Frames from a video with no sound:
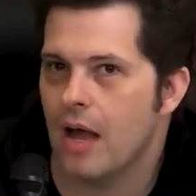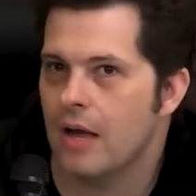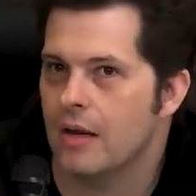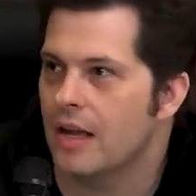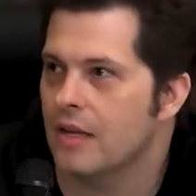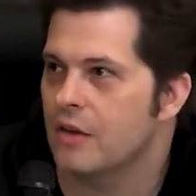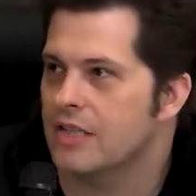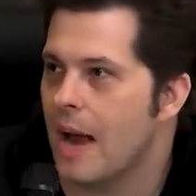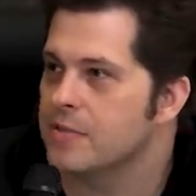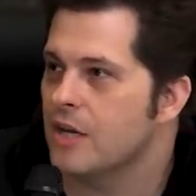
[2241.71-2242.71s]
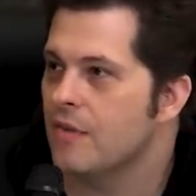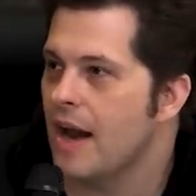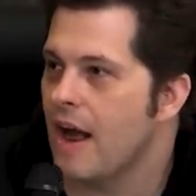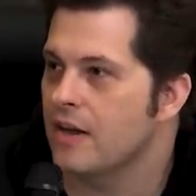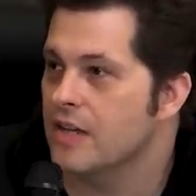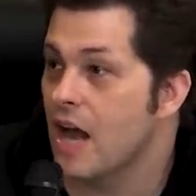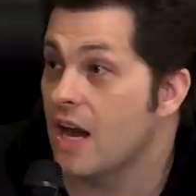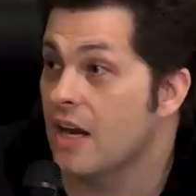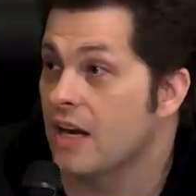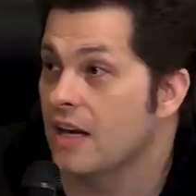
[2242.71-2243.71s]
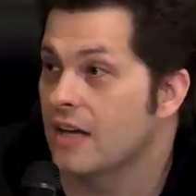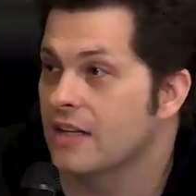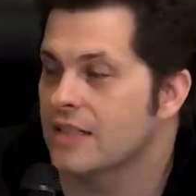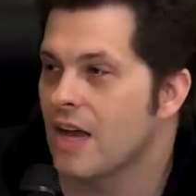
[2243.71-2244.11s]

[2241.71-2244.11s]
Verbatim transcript: it, your time's gonna run out. You're done. Yeah.